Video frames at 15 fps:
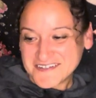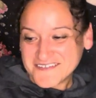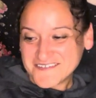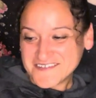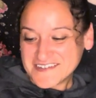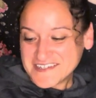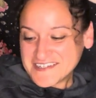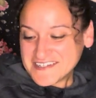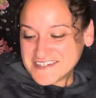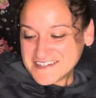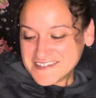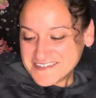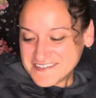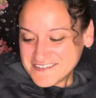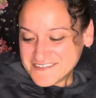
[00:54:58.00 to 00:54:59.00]
What are you gonna
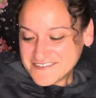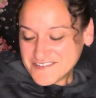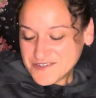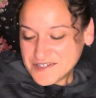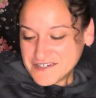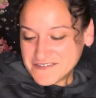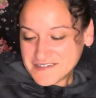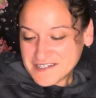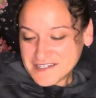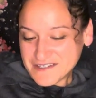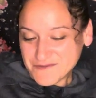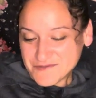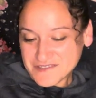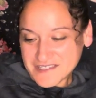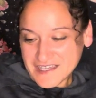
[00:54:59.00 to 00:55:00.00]
do? Queen of
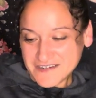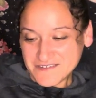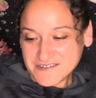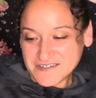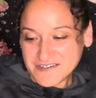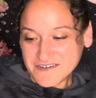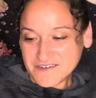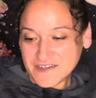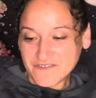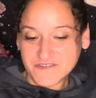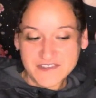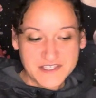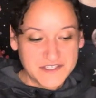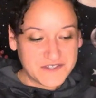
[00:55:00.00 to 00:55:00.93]
Cups. I don't know. I feel like